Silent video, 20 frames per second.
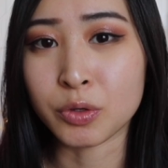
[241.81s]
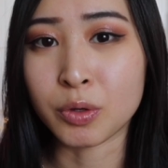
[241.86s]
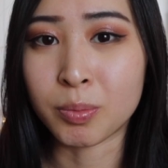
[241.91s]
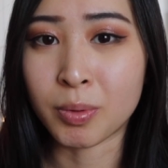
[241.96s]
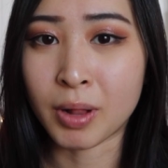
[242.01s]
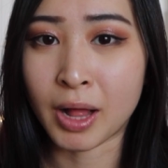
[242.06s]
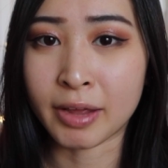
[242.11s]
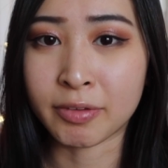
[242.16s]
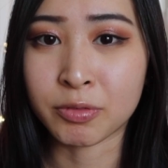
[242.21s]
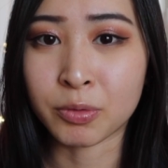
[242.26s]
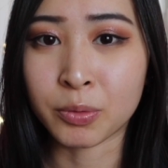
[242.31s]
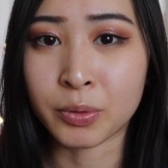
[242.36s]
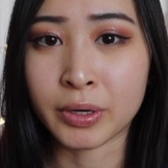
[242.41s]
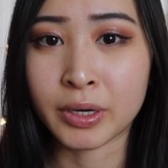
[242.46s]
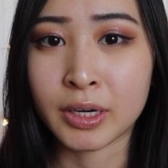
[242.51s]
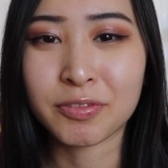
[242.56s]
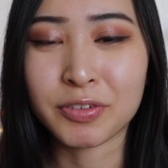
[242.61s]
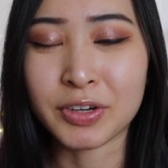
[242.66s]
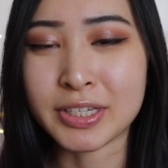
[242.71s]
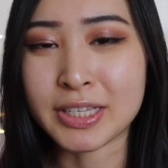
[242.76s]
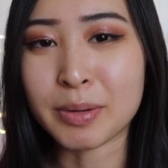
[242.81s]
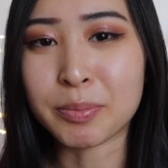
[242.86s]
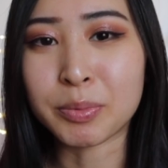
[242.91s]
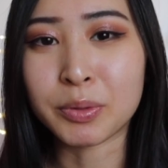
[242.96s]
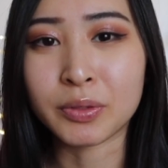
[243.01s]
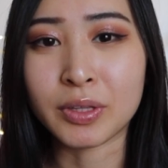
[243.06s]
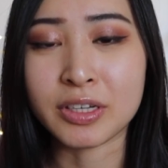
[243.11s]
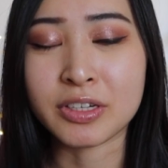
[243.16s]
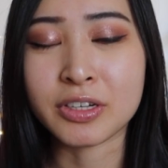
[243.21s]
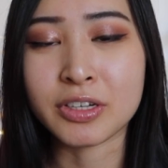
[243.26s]
to apply for. For
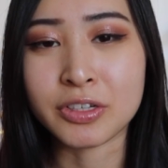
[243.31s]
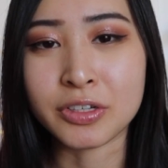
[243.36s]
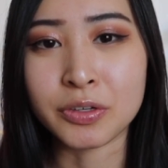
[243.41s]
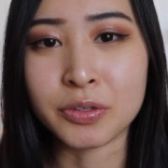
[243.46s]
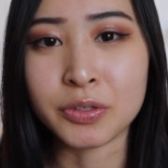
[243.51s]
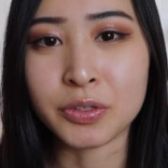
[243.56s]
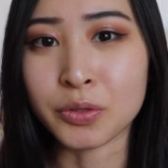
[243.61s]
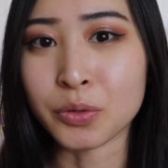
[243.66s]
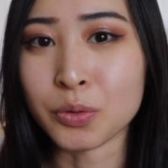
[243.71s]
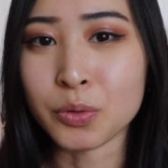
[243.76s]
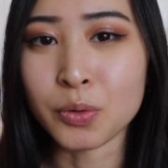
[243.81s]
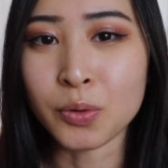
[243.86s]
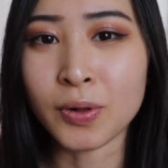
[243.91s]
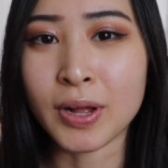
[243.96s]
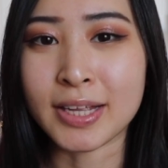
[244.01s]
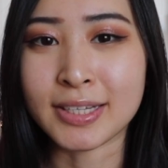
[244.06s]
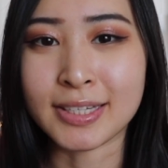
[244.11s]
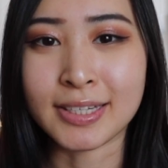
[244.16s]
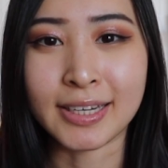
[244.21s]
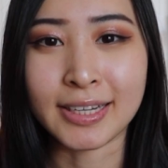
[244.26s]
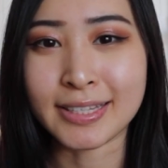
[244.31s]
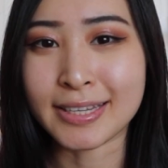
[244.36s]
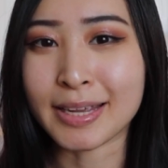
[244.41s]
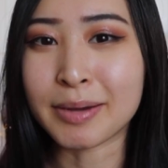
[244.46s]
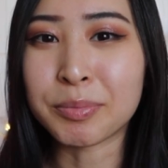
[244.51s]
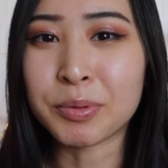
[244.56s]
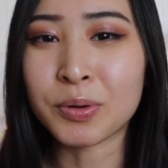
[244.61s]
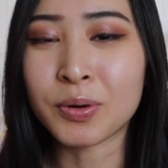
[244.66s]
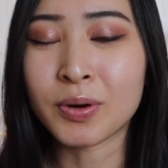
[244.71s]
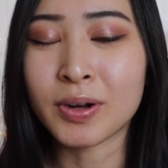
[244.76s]
example, let's just use Google as an
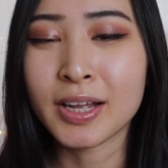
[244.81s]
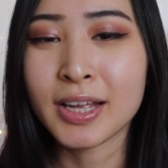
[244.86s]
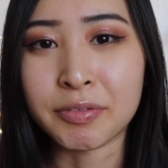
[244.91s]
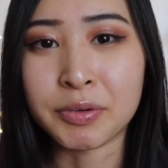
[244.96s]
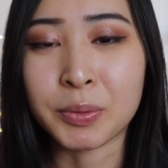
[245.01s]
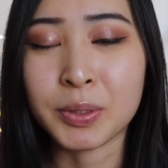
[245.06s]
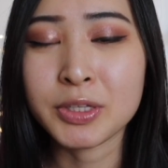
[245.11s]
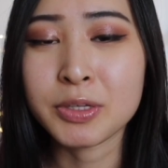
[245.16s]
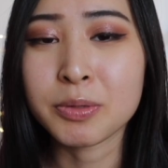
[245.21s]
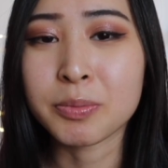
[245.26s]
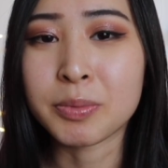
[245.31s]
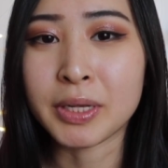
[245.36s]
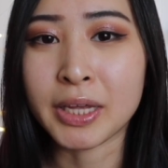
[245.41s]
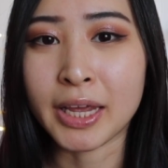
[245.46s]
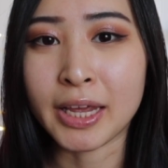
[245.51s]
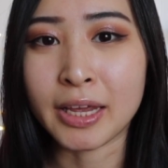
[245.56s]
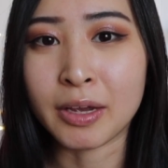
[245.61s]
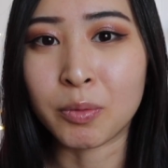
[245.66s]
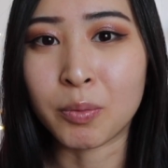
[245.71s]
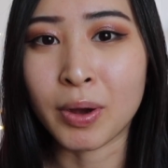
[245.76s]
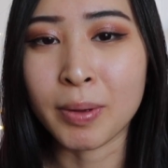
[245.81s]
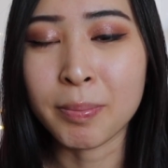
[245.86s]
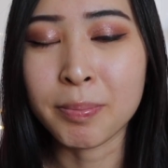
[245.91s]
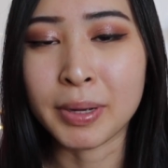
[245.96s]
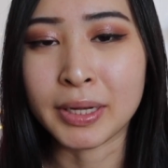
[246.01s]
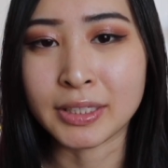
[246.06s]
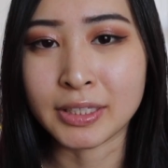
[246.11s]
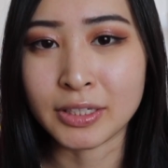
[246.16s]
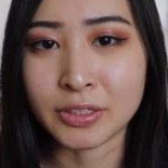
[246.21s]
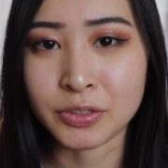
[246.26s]
example. If you want to be a web
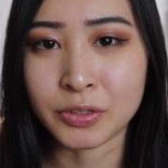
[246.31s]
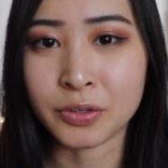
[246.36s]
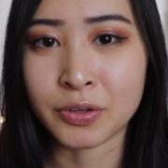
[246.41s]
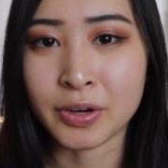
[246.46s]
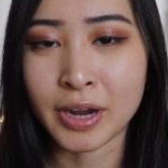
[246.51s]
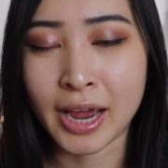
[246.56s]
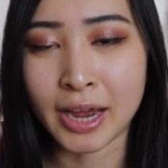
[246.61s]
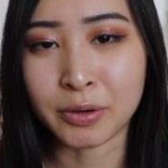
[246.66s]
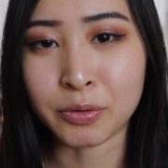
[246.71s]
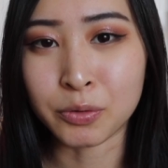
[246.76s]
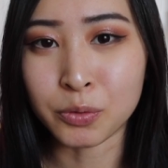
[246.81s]
pen tester at